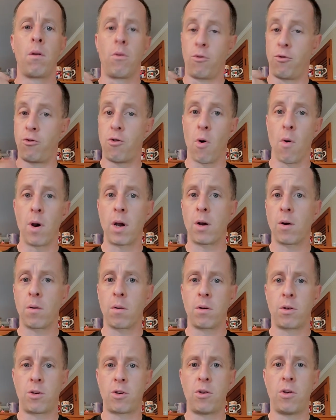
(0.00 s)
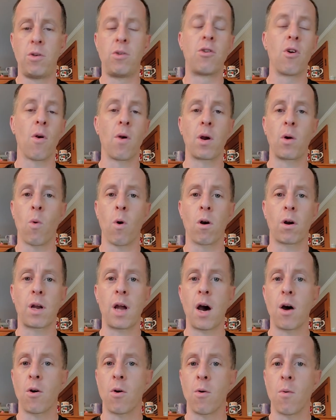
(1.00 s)
during a
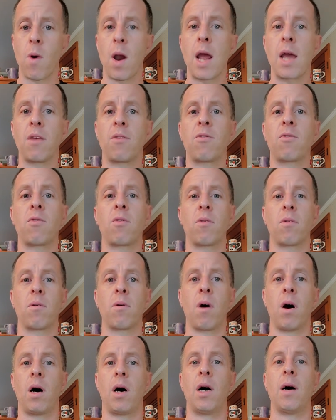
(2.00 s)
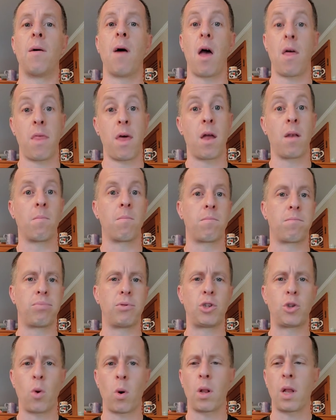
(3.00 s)
workout or race, and then
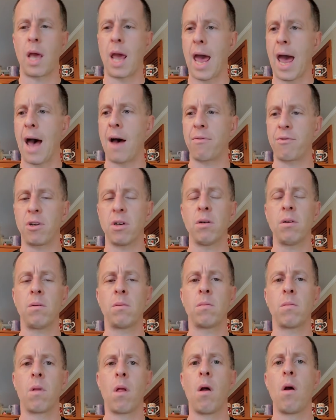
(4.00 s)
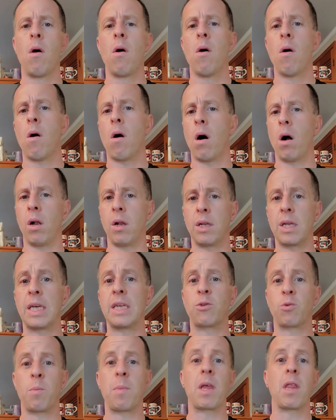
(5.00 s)
shortly after. All of
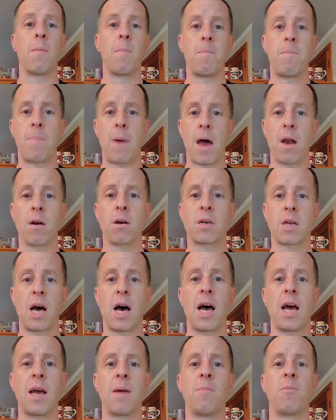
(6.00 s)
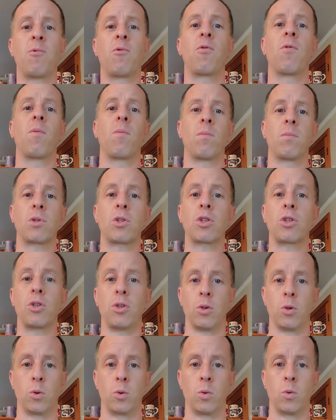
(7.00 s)
these would be the better times
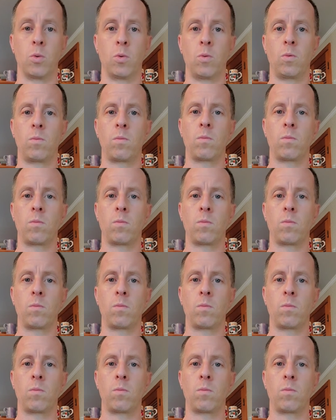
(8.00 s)
to